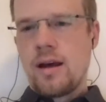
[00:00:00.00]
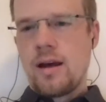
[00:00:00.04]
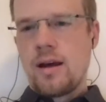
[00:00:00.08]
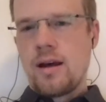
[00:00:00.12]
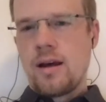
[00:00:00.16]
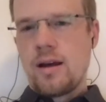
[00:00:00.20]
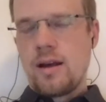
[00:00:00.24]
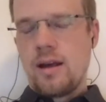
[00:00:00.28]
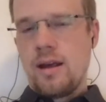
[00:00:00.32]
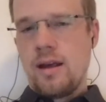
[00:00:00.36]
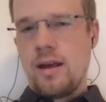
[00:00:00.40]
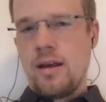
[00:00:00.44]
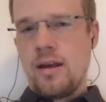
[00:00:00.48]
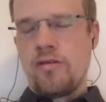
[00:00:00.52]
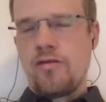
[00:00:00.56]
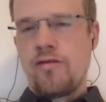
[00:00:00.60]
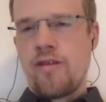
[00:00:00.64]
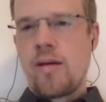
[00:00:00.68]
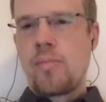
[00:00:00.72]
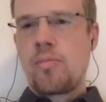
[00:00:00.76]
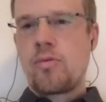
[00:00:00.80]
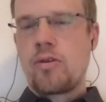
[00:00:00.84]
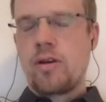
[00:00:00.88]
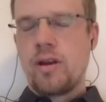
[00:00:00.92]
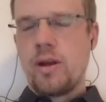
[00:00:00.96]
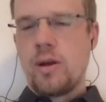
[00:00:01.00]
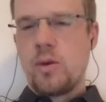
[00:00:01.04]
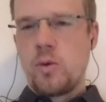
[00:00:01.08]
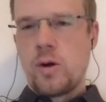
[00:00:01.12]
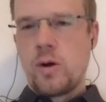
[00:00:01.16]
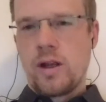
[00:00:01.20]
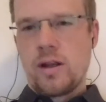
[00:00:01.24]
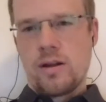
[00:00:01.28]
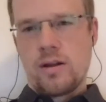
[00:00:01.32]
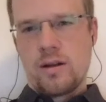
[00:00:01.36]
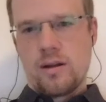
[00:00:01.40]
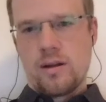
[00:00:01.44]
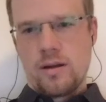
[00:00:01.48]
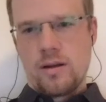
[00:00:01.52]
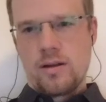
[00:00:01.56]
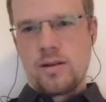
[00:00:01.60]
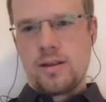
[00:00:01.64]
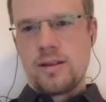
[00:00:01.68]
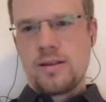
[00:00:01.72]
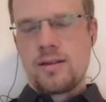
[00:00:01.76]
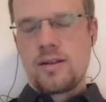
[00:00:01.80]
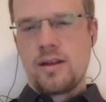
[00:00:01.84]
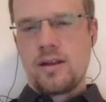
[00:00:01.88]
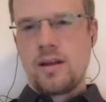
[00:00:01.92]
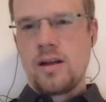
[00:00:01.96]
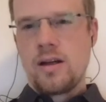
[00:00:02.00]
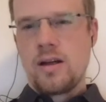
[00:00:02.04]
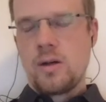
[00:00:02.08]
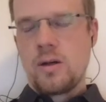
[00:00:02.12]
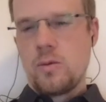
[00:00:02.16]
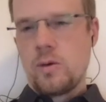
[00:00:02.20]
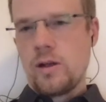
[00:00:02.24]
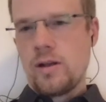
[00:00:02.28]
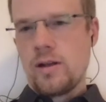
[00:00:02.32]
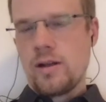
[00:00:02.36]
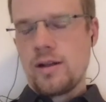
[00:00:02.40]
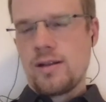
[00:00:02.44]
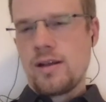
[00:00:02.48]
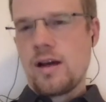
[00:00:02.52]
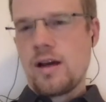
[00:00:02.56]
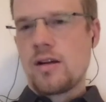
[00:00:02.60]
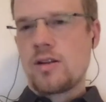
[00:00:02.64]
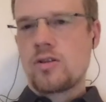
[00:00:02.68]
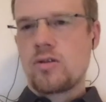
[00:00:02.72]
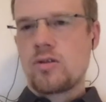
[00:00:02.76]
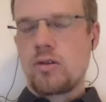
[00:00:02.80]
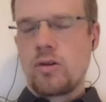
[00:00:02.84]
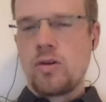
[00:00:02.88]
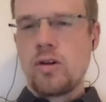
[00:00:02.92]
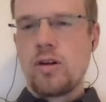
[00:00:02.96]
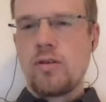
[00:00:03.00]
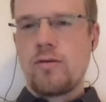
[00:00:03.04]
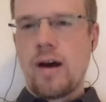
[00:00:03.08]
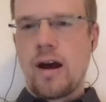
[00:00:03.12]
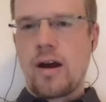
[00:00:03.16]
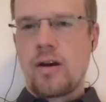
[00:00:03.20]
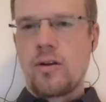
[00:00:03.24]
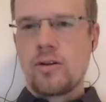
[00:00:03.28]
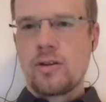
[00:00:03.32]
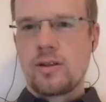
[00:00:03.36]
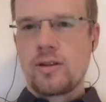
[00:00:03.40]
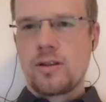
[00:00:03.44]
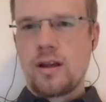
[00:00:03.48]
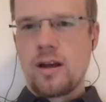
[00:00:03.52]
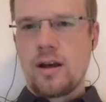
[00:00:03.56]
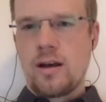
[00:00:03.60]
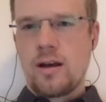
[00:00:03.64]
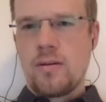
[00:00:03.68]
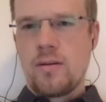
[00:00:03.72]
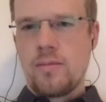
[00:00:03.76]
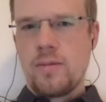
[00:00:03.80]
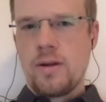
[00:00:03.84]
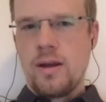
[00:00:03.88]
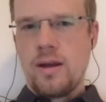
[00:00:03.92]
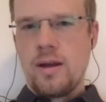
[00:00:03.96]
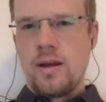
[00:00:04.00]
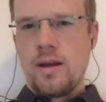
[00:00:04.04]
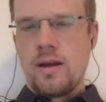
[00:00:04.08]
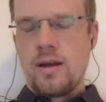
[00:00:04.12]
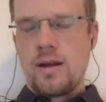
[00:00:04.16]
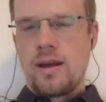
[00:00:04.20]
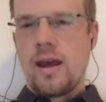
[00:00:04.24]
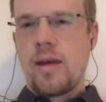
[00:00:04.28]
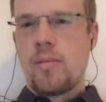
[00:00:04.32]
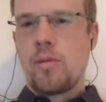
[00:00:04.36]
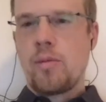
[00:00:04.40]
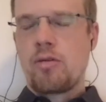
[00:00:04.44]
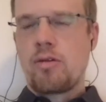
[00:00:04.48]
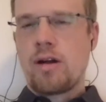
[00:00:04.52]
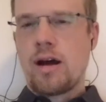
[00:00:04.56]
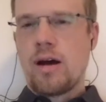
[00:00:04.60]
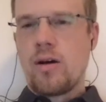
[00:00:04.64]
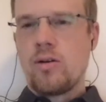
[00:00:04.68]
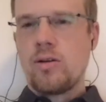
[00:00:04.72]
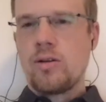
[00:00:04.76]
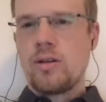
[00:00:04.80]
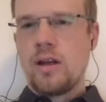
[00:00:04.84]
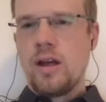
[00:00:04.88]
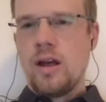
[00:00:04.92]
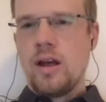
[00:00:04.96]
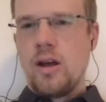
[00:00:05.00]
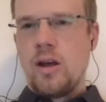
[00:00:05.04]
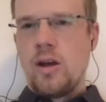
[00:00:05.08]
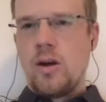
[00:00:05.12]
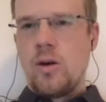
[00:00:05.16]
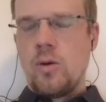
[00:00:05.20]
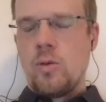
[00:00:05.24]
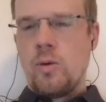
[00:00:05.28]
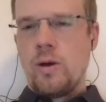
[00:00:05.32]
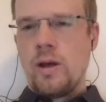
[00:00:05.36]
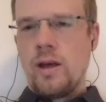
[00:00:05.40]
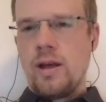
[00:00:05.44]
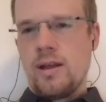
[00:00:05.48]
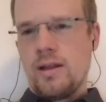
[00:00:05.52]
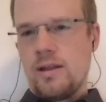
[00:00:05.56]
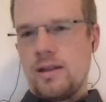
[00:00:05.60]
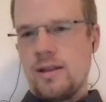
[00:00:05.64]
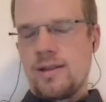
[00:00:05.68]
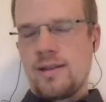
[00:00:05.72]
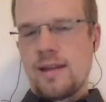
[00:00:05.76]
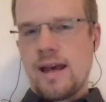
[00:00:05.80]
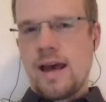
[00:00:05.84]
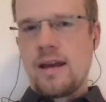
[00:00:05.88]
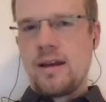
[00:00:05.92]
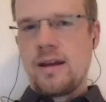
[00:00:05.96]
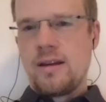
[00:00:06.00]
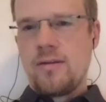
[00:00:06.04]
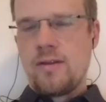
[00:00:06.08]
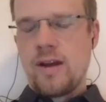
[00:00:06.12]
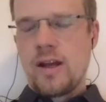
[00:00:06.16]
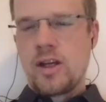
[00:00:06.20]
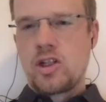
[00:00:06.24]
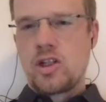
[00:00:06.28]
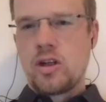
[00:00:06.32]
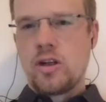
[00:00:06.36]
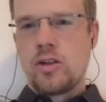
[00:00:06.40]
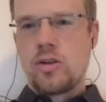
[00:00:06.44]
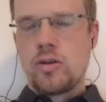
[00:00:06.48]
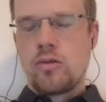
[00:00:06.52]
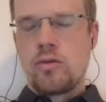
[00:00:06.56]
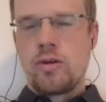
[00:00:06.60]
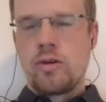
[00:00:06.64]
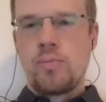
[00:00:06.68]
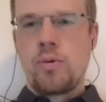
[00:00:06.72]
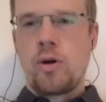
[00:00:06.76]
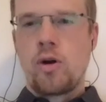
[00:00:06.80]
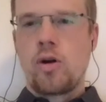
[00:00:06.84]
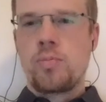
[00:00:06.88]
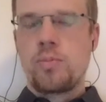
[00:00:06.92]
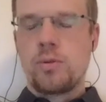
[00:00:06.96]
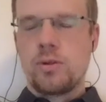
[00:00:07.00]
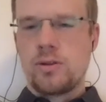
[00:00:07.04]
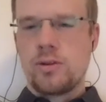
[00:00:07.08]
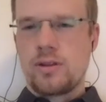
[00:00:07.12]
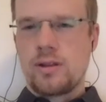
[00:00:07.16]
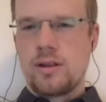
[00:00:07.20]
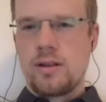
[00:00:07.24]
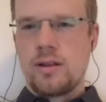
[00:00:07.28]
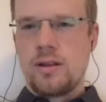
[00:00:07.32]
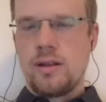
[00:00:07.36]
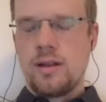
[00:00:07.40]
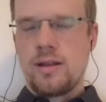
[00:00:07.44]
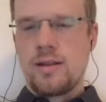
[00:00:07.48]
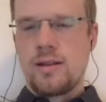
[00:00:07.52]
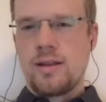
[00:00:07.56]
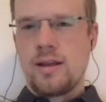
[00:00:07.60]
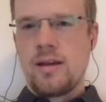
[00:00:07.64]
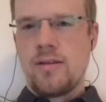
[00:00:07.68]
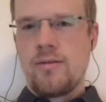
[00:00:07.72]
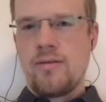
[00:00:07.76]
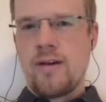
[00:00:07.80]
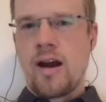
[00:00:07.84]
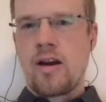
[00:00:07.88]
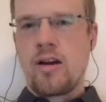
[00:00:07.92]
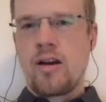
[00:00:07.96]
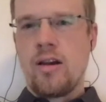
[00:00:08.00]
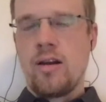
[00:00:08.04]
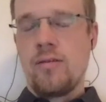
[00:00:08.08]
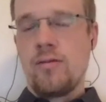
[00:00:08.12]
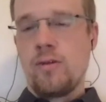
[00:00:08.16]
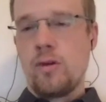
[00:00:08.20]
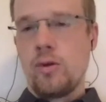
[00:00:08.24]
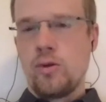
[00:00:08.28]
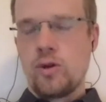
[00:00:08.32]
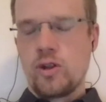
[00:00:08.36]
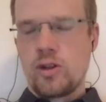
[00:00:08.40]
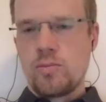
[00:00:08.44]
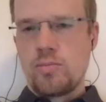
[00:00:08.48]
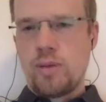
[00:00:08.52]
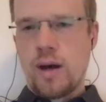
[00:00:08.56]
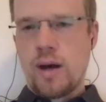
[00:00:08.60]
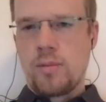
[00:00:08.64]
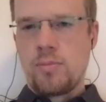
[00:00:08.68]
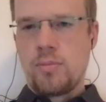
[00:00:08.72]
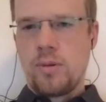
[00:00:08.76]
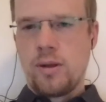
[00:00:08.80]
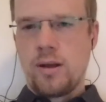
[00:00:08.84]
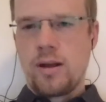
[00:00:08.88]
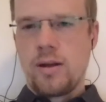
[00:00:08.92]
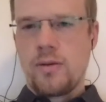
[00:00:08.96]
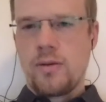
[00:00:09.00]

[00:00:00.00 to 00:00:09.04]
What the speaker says: in February when the SARS coronavirus came around, we decided eventually to repurpose this viral evolution pipeline.